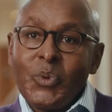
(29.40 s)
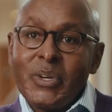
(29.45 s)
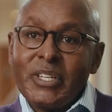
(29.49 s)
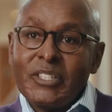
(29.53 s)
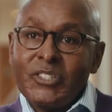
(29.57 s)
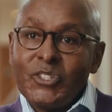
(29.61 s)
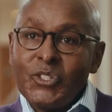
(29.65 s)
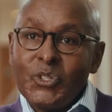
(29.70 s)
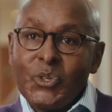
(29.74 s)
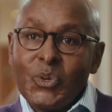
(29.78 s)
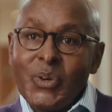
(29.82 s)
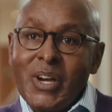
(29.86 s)
We
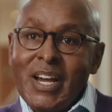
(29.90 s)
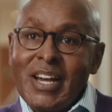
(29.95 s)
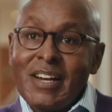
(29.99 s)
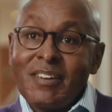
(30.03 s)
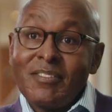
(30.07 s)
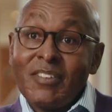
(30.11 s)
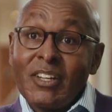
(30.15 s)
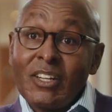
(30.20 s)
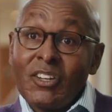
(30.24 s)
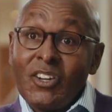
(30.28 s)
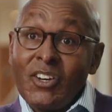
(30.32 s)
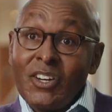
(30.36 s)
do
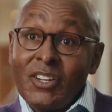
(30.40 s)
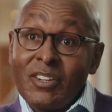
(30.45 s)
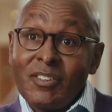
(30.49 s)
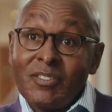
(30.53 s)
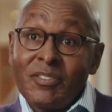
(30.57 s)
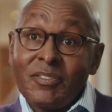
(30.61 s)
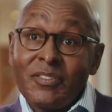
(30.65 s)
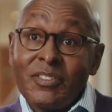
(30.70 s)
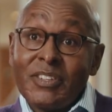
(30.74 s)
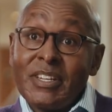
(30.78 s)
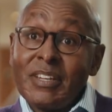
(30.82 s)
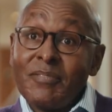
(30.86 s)
have a lot
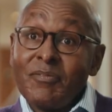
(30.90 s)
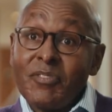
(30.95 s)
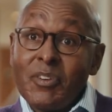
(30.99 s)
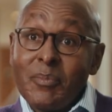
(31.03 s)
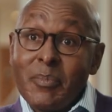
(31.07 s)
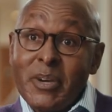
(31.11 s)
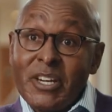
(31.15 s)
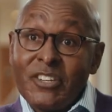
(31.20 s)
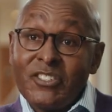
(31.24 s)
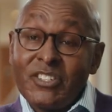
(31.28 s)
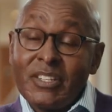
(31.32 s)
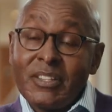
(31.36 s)
of
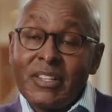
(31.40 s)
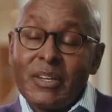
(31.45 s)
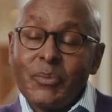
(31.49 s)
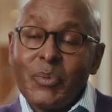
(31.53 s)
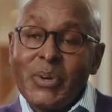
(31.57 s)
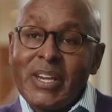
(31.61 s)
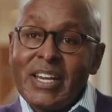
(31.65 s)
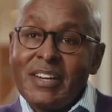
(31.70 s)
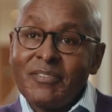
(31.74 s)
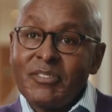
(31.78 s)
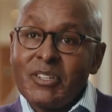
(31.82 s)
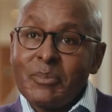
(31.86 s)
information that
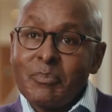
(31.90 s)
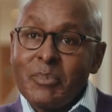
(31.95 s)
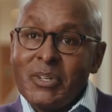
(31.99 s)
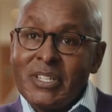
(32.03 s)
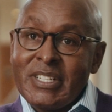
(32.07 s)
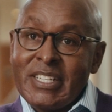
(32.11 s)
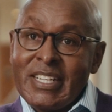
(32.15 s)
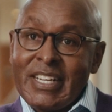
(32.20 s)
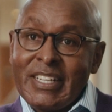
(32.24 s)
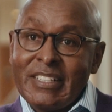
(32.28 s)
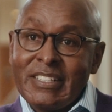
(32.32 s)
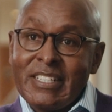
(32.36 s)
we have to
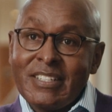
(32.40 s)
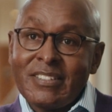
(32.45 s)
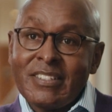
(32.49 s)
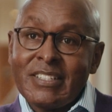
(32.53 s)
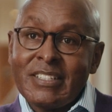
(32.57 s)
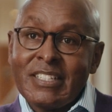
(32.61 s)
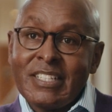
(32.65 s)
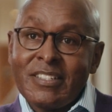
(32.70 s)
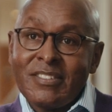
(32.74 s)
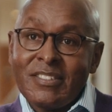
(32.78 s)
protect as an